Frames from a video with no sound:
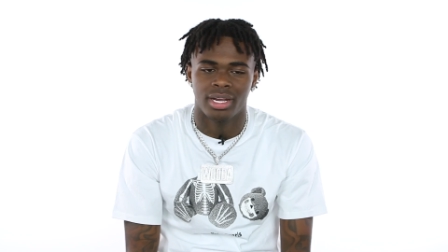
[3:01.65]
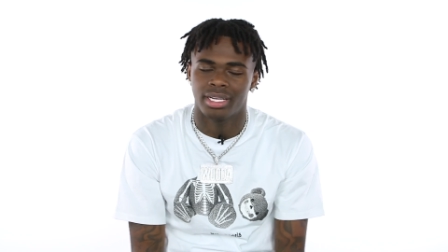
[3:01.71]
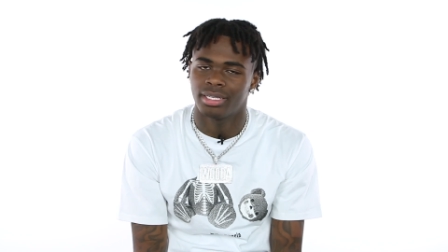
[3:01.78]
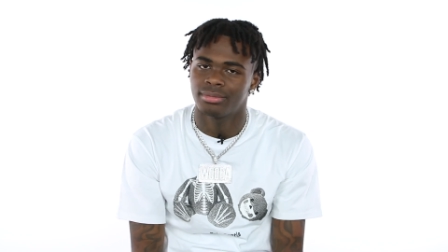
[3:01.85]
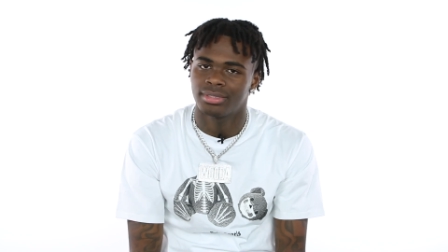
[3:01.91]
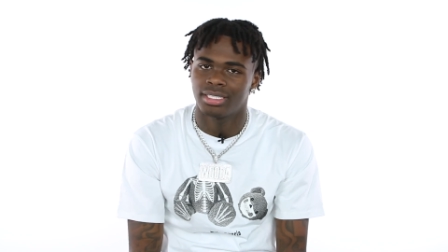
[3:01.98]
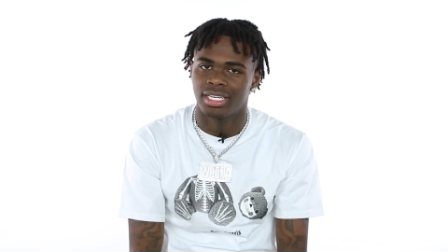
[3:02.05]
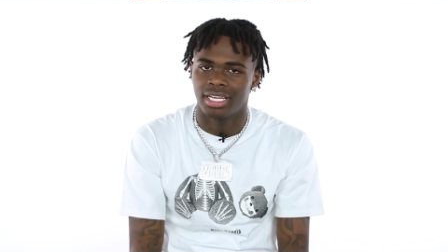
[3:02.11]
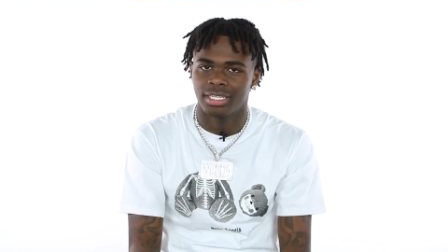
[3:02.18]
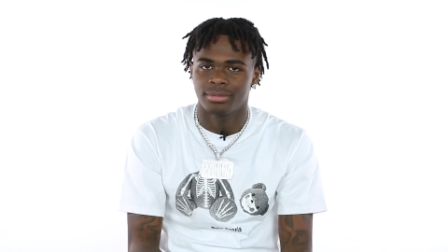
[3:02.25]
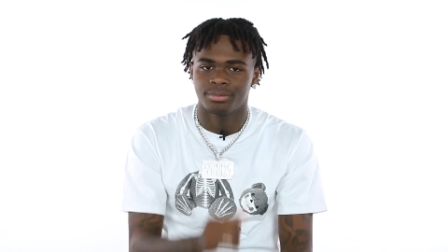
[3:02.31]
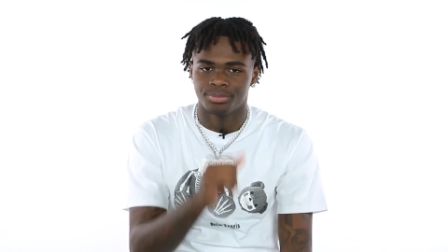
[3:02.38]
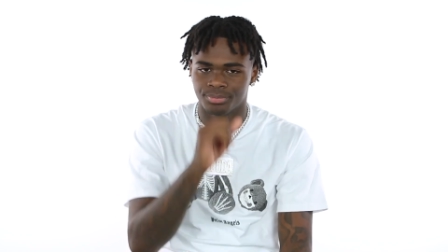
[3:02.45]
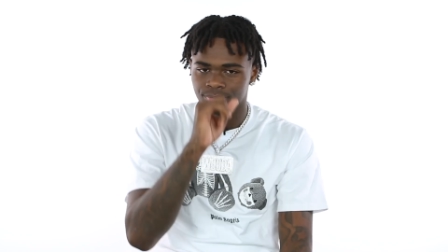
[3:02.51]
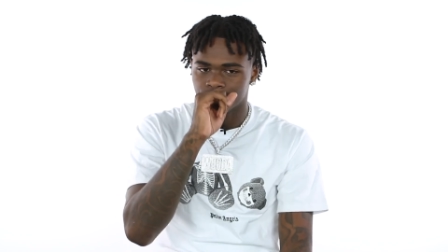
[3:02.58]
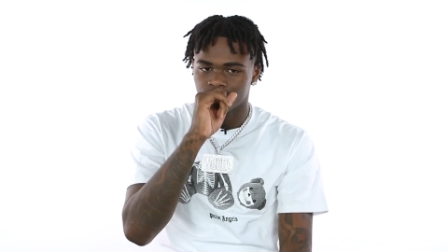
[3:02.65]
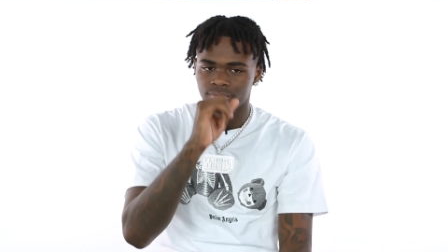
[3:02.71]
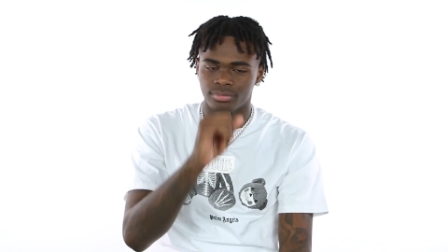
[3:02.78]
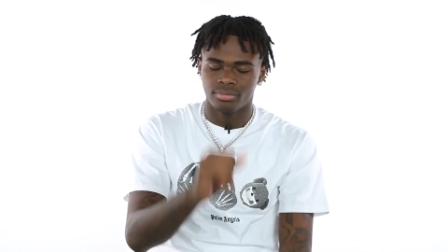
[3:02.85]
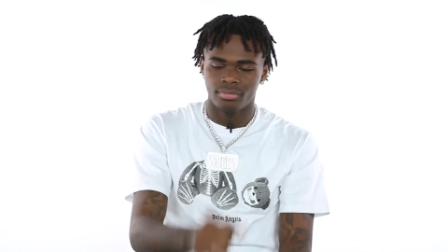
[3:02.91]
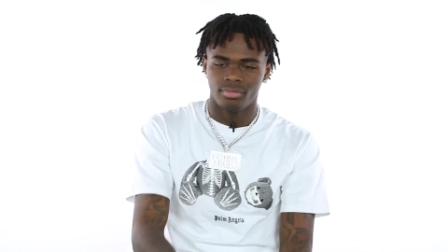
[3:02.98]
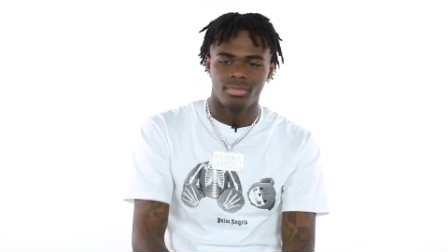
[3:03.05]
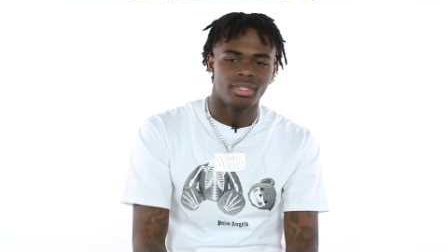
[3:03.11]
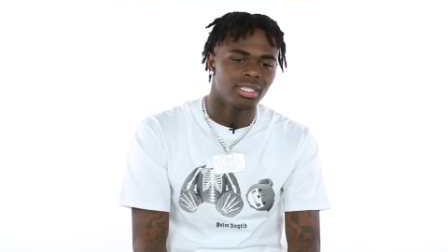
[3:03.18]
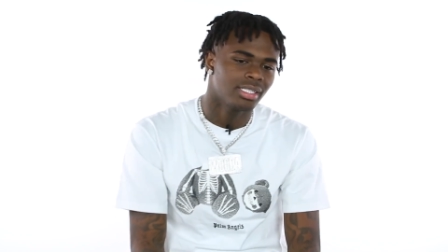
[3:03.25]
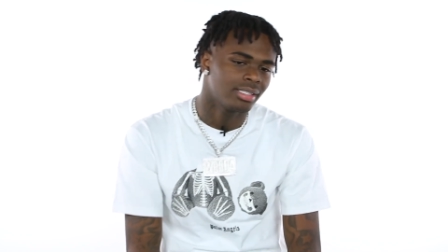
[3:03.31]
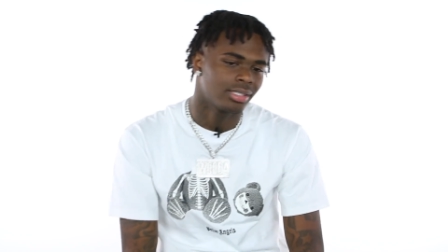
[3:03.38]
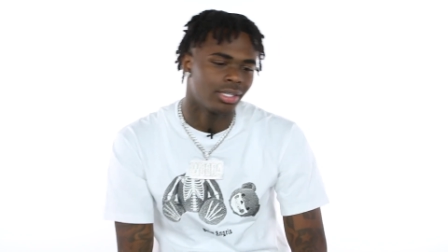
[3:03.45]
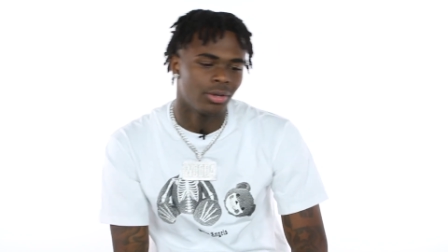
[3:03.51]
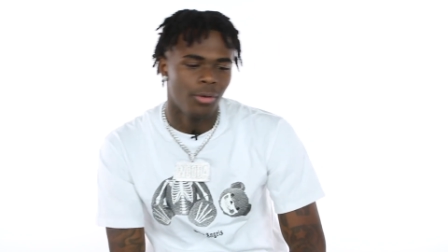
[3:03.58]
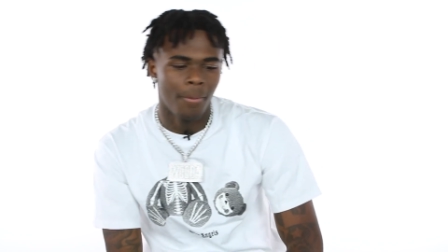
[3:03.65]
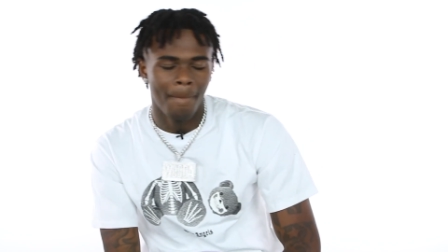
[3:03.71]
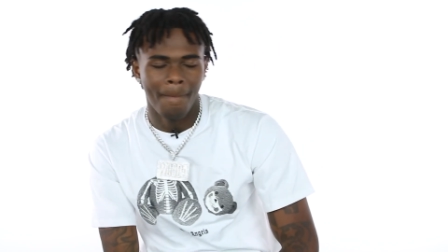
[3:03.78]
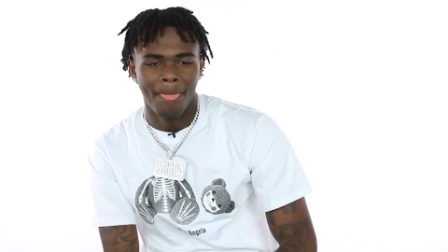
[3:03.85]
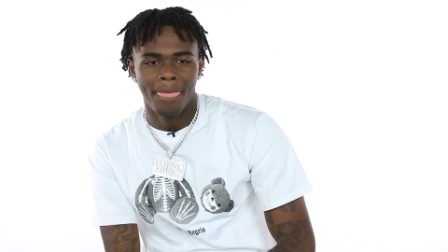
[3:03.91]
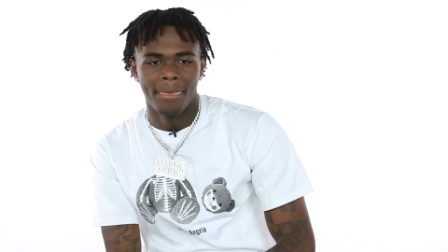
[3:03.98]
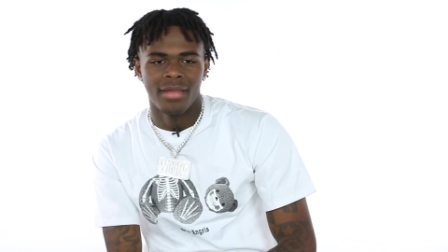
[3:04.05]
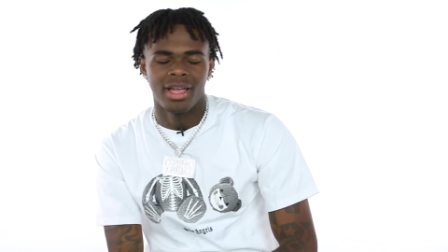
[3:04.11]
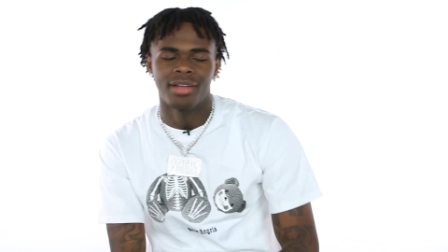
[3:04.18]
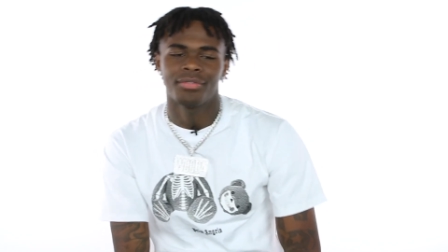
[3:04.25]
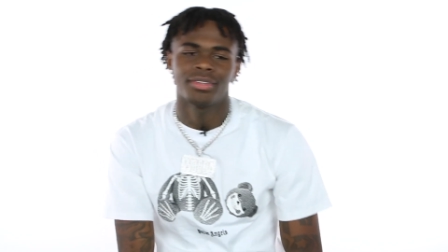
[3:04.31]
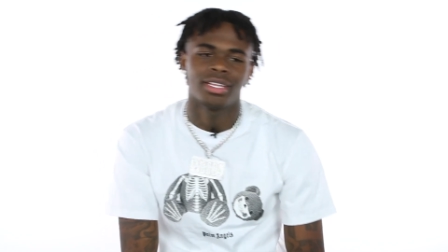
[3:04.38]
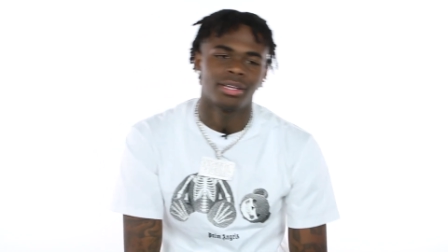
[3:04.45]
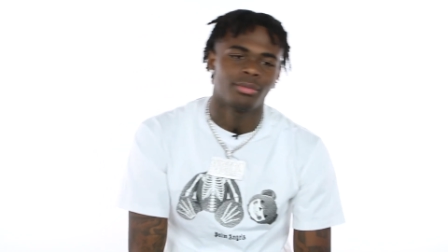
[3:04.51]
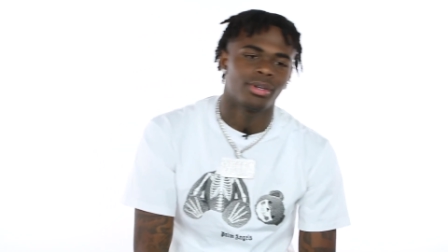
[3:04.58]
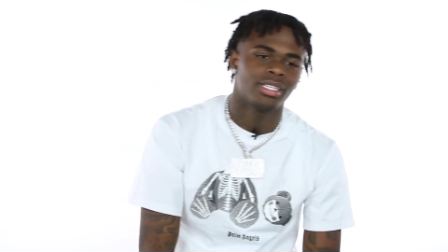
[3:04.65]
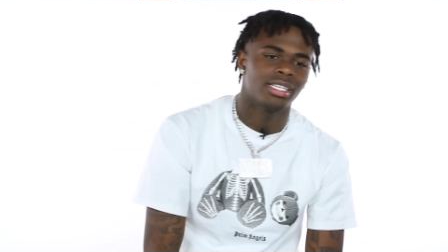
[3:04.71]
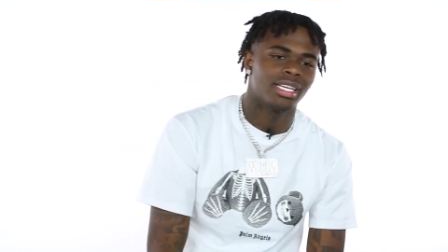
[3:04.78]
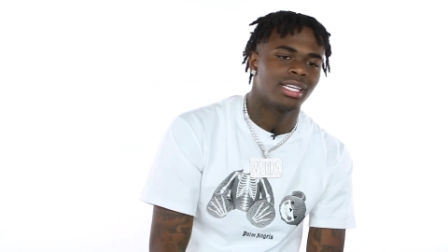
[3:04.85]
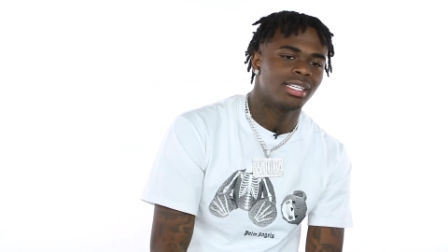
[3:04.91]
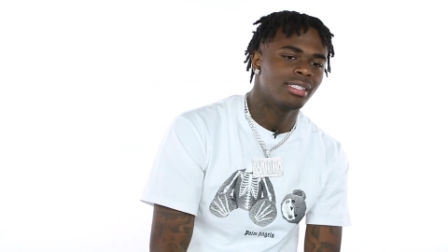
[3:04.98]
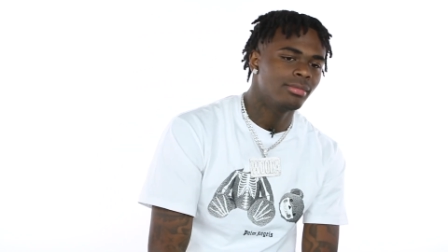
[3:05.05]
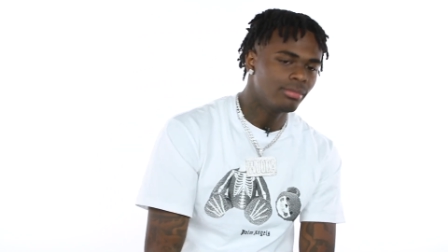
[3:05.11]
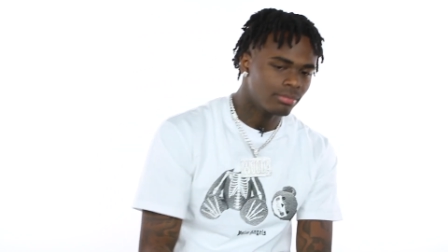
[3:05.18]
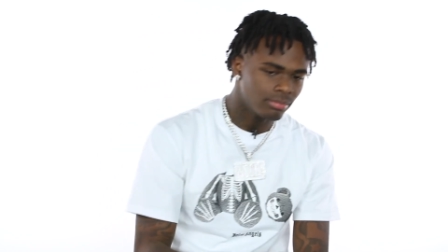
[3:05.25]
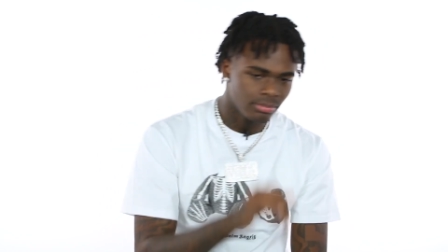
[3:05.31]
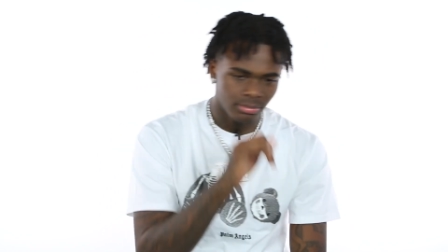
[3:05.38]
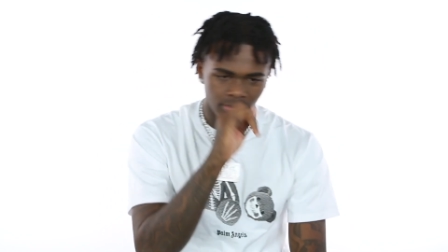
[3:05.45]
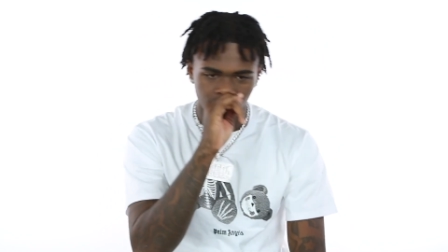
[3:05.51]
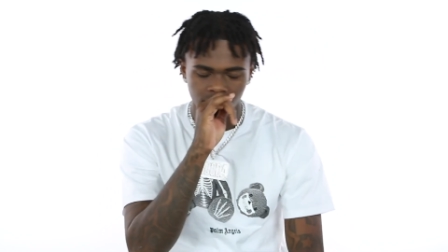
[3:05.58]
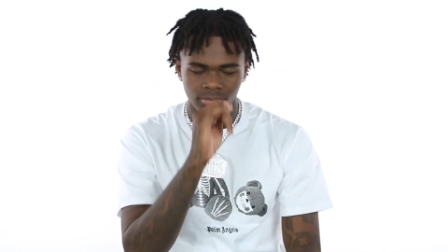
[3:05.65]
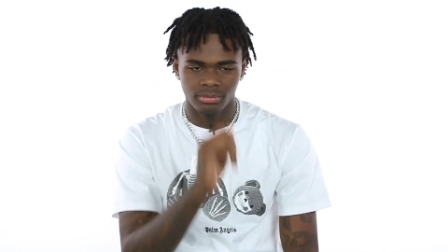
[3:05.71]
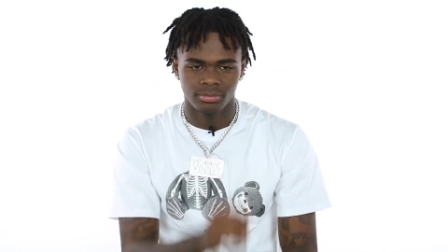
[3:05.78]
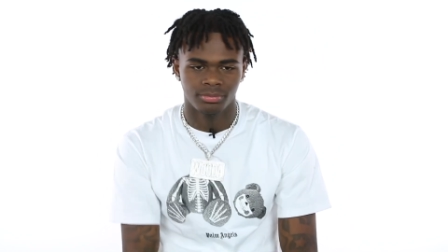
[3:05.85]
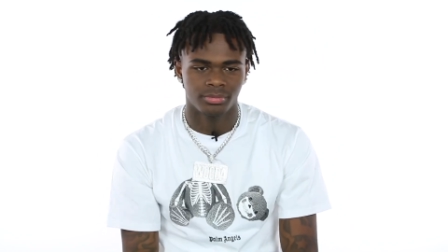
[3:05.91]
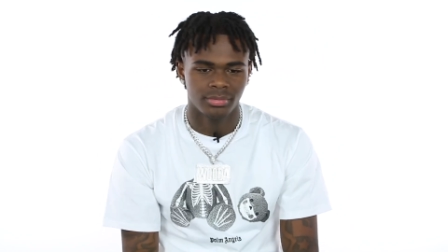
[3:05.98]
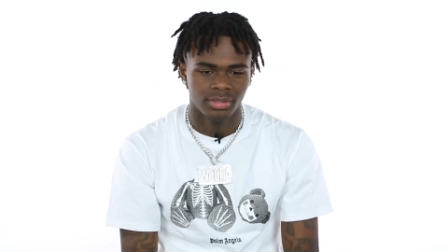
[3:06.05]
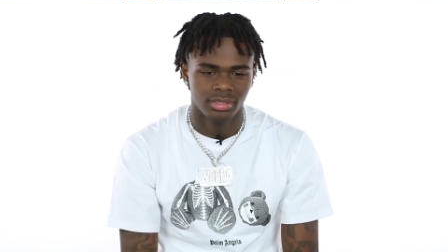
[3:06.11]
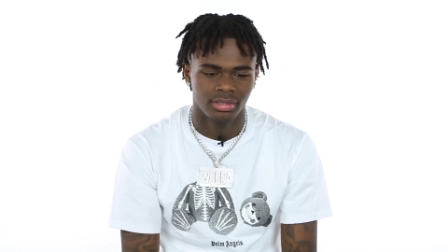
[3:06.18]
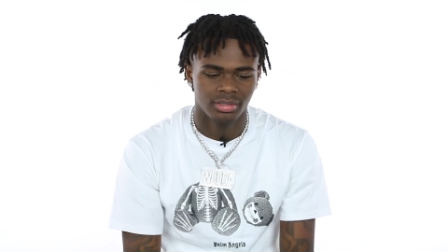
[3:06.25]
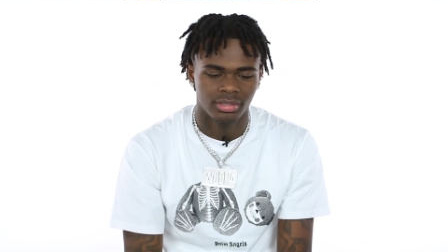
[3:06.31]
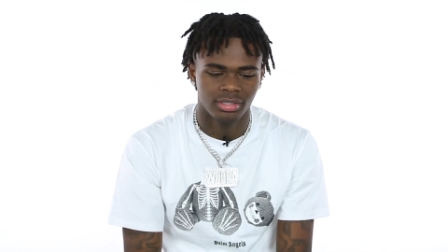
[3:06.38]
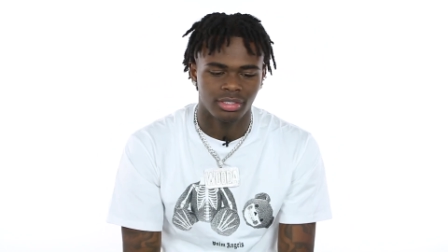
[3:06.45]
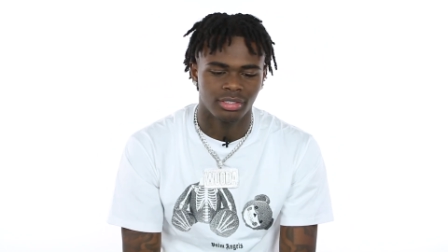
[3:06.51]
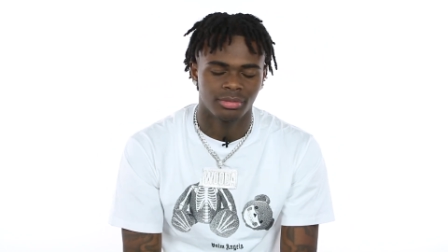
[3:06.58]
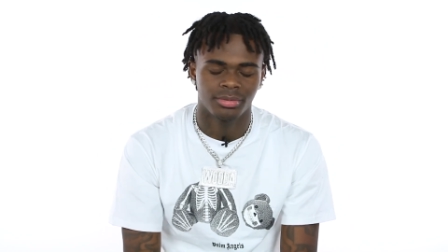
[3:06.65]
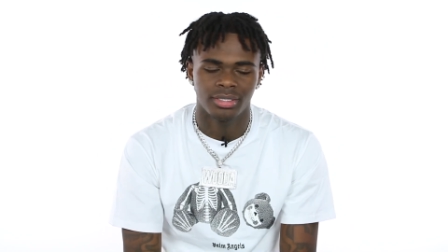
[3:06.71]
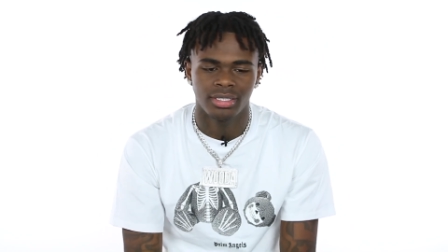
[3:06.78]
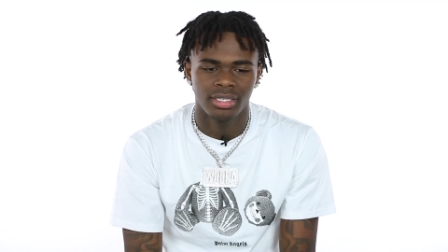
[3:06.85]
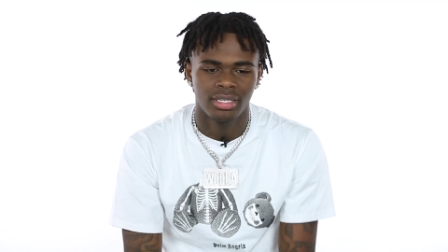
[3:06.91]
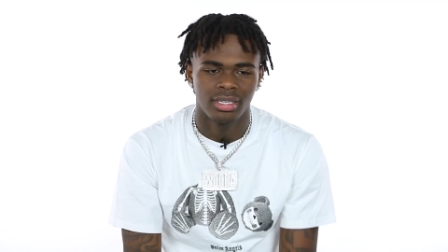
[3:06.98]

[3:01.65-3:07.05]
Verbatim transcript: I am today. So I feel like one day, people